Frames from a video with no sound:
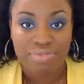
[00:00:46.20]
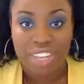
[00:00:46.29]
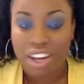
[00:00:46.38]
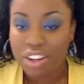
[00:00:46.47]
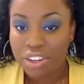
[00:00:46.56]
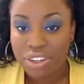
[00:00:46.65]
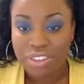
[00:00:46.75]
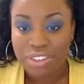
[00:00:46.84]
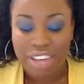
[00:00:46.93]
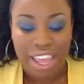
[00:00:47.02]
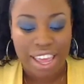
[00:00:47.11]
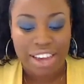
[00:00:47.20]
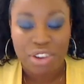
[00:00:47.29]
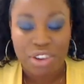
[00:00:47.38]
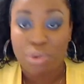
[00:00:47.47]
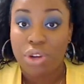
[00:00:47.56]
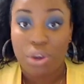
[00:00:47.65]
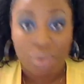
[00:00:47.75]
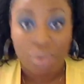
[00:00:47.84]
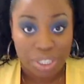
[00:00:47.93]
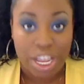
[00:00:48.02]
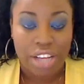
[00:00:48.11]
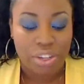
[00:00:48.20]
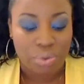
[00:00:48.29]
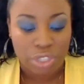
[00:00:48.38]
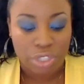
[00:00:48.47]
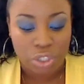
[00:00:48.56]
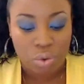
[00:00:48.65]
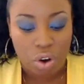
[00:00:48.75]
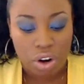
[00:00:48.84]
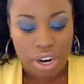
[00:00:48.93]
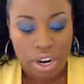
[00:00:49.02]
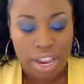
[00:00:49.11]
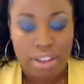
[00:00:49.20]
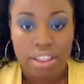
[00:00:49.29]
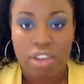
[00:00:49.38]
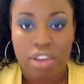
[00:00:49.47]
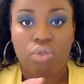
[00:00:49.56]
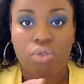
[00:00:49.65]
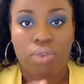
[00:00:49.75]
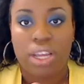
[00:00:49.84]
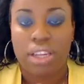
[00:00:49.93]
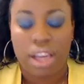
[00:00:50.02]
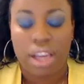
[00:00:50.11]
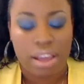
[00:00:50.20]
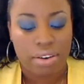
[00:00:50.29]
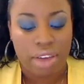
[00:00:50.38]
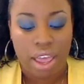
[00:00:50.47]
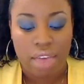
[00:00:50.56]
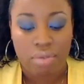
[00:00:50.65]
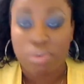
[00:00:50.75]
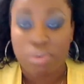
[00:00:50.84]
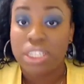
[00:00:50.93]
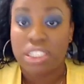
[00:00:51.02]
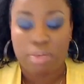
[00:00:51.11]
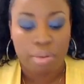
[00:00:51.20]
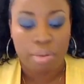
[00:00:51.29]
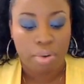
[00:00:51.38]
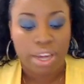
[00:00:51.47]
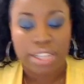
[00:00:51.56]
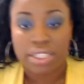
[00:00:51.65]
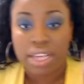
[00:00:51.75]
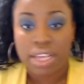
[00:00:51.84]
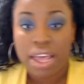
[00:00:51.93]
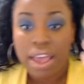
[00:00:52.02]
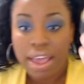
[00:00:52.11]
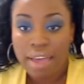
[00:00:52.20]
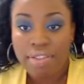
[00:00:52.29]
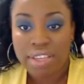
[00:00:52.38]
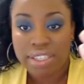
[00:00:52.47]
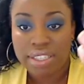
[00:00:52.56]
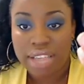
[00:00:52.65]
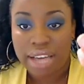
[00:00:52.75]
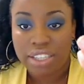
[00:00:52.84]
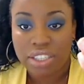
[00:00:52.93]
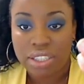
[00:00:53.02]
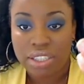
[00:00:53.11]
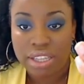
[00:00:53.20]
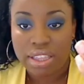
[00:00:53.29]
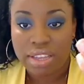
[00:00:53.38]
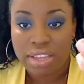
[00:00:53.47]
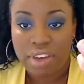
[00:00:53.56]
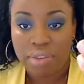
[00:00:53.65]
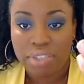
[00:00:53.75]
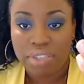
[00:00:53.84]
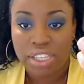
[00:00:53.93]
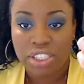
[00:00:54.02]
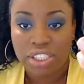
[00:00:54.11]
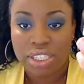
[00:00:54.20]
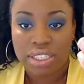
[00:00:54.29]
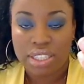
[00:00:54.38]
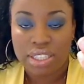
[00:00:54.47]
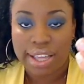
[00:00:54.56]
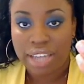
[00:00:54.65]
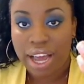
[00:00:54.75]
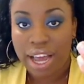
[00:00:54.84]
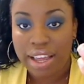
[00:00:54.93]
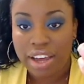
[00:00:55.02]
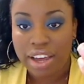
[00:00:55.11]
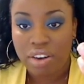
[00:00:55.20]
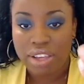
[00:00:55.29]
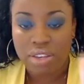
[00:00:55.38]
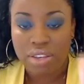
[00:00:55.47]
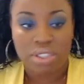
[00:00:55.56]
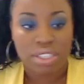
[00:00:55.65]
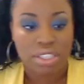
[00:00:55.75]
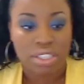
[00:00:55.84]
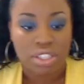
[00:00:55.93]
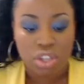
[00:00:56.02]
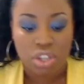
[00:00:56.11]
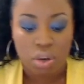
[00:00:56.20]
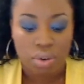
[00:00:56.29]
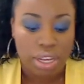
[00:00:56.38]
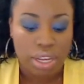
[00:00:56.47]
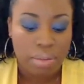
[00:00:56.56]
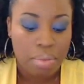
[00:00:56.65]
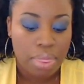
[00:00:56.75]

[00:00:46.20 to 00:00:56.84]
color, and you'll know exactly what you are. And they're a great line and reasonably priced. And this is actually the foundation slash highlighter I use. This is Tony.